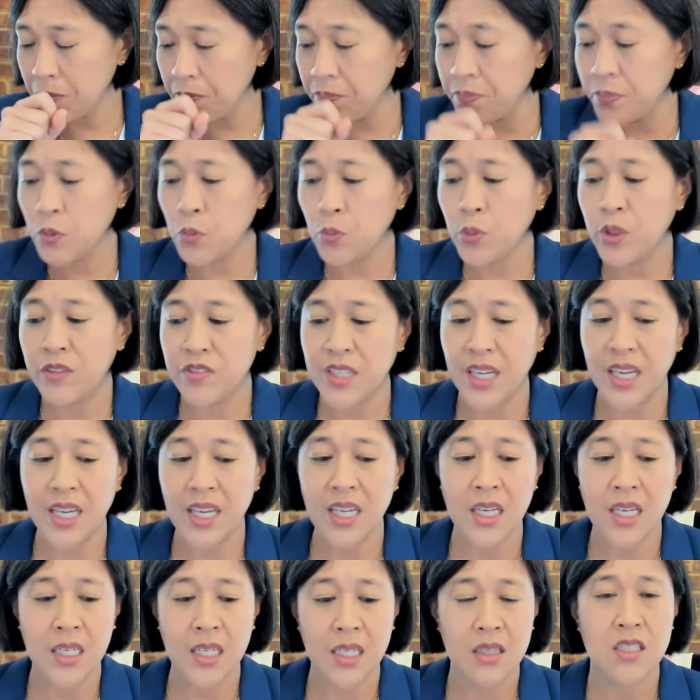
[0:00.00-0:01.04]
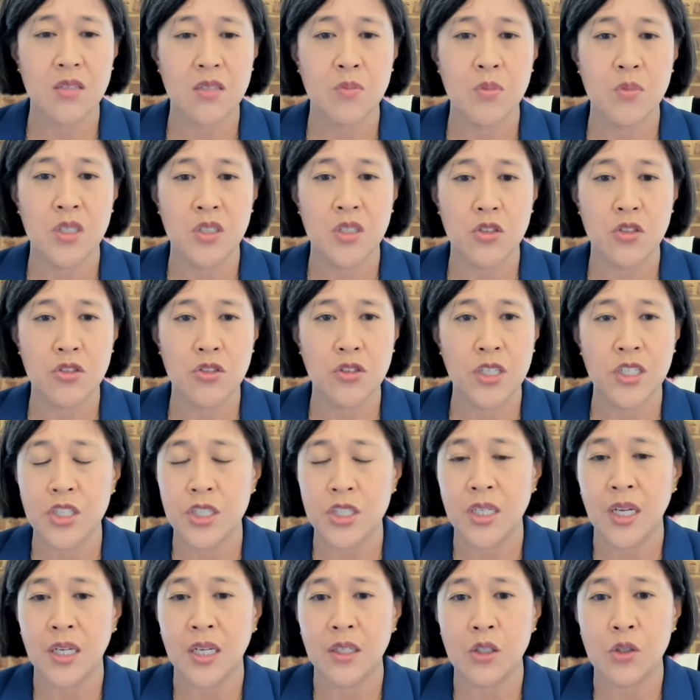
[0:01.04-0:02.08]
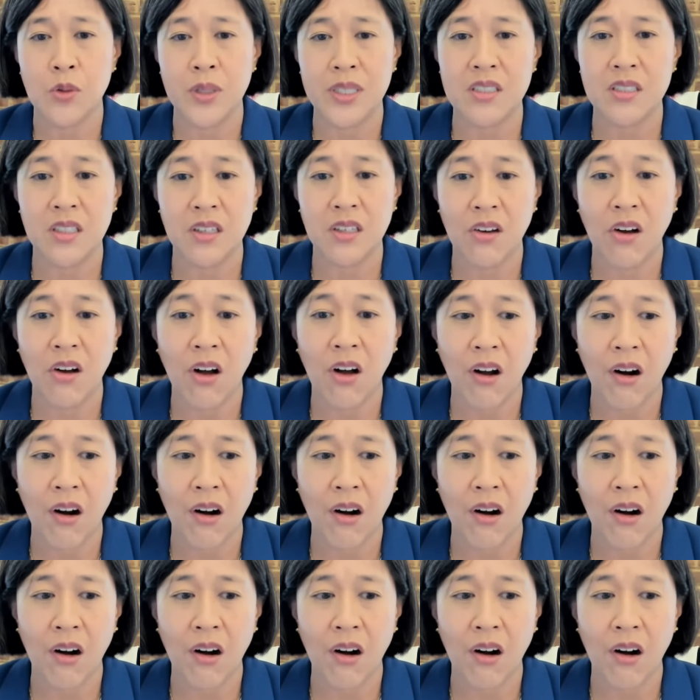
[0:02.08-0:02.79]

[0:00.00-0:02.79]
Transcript: we've taken in this administration at USTR